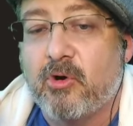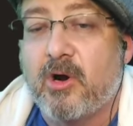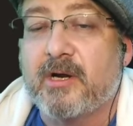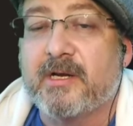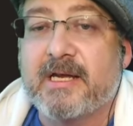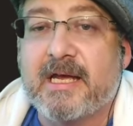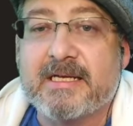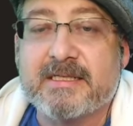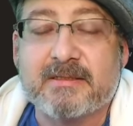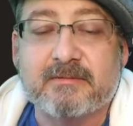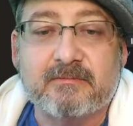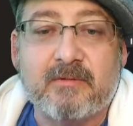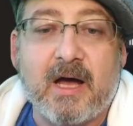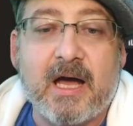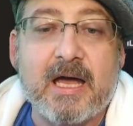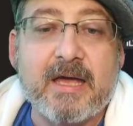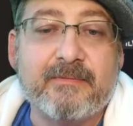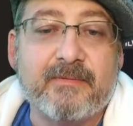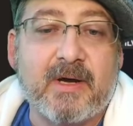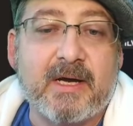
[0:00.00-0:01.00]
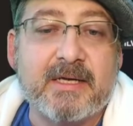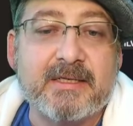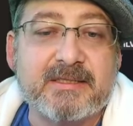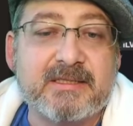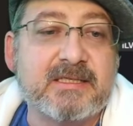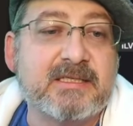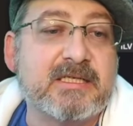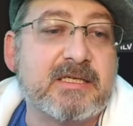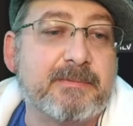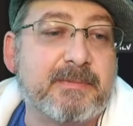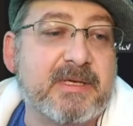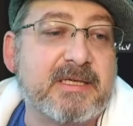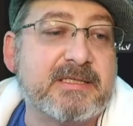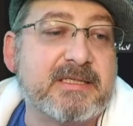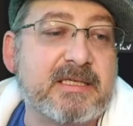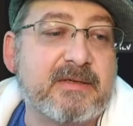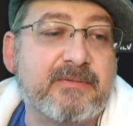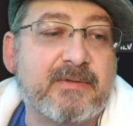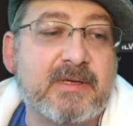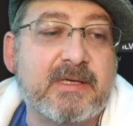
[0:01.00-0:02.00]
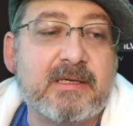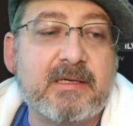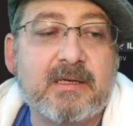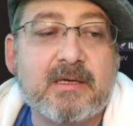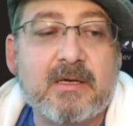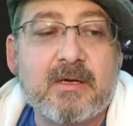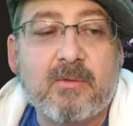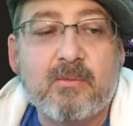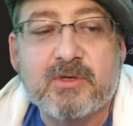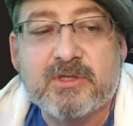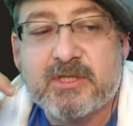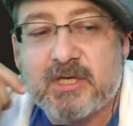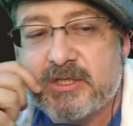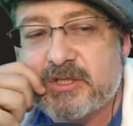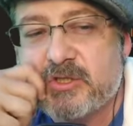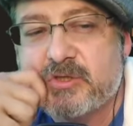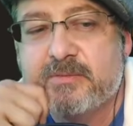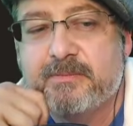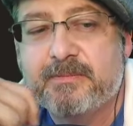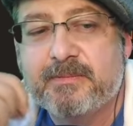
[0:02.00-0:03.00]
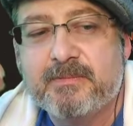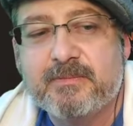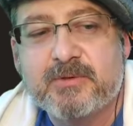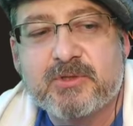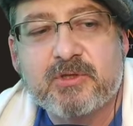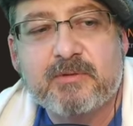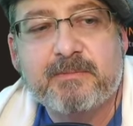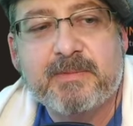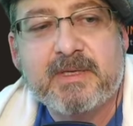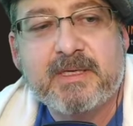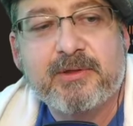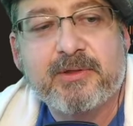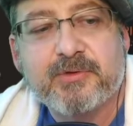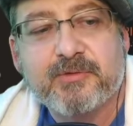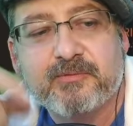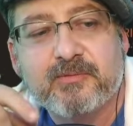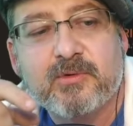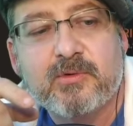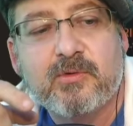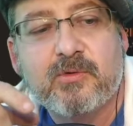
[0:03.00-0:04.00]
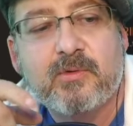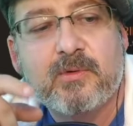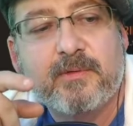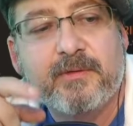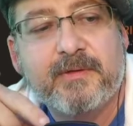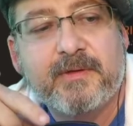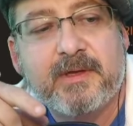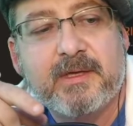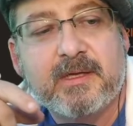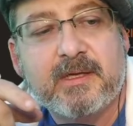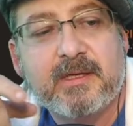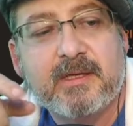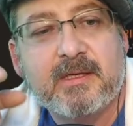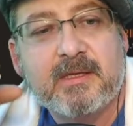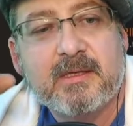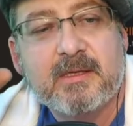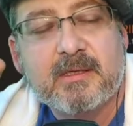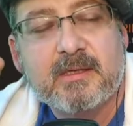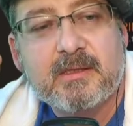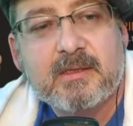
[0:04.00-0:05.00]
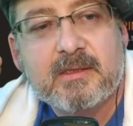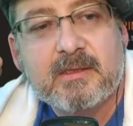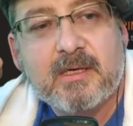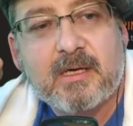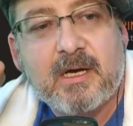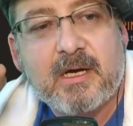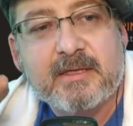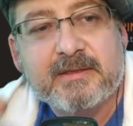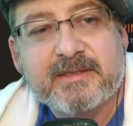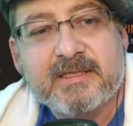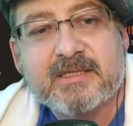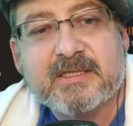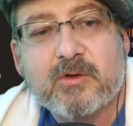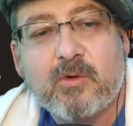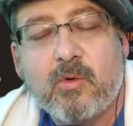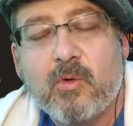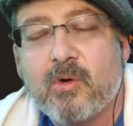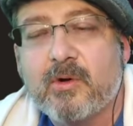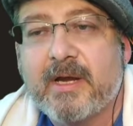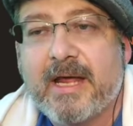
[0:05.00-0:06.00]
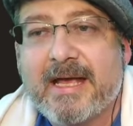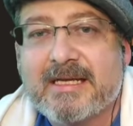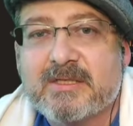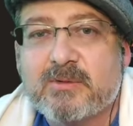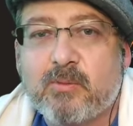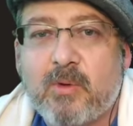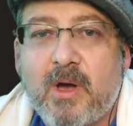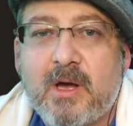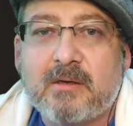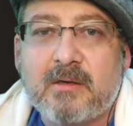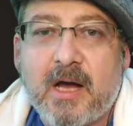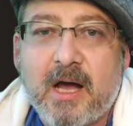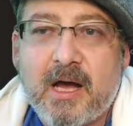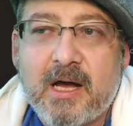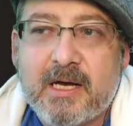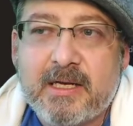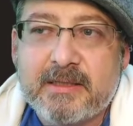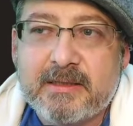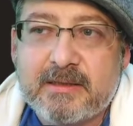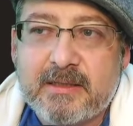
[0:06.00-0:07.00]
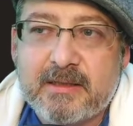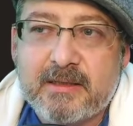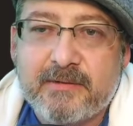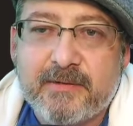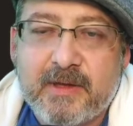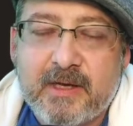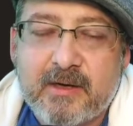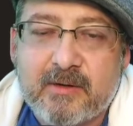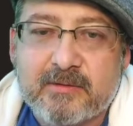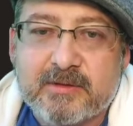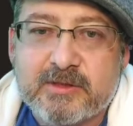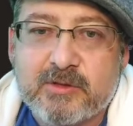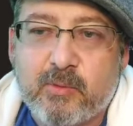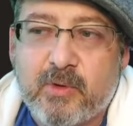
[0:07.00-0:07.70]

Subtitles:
broadcast live on CCP TV, which I should be through the Discord as well on their